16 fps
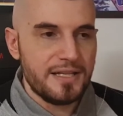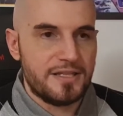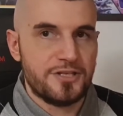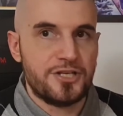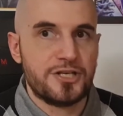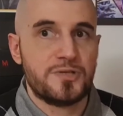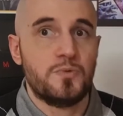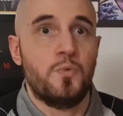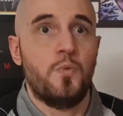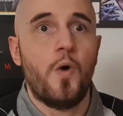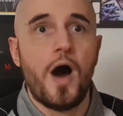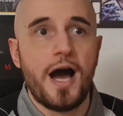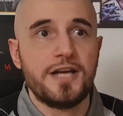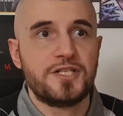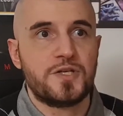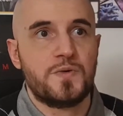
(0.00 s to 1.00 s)
to just
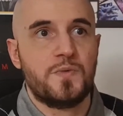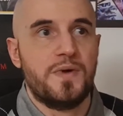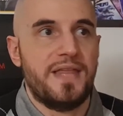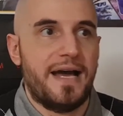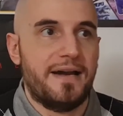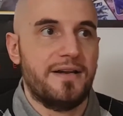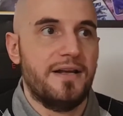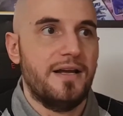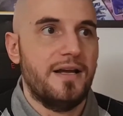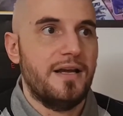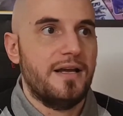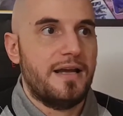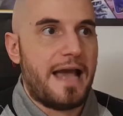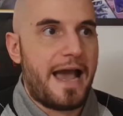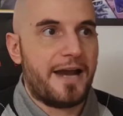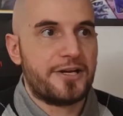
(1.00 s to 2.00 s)
watch without
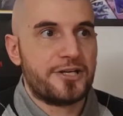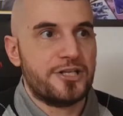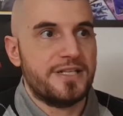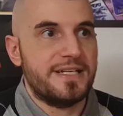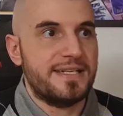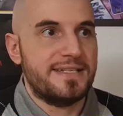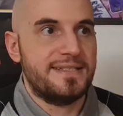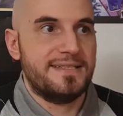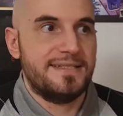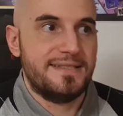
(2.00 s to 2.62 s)
actually